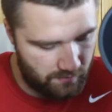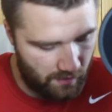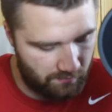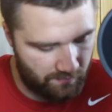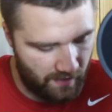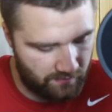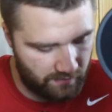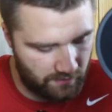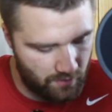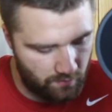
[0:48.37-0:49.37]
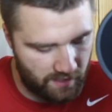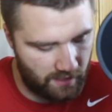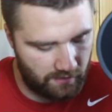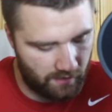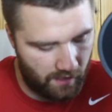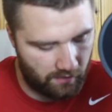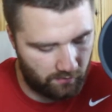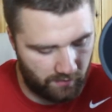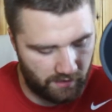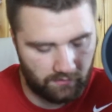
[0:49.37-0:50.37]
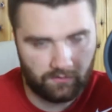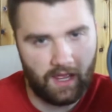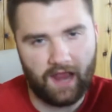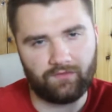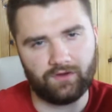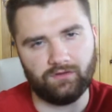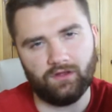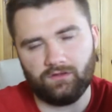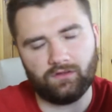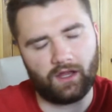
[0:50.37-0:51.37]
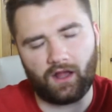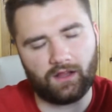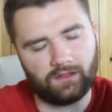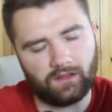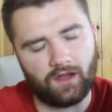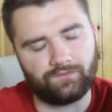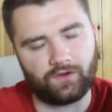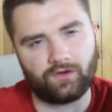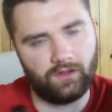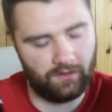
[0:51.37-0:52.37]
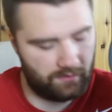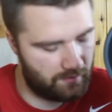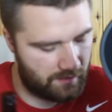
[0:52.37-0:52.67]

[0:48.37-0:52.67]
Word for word: I would rather eat no candy at Halloween. Every like I love turkey.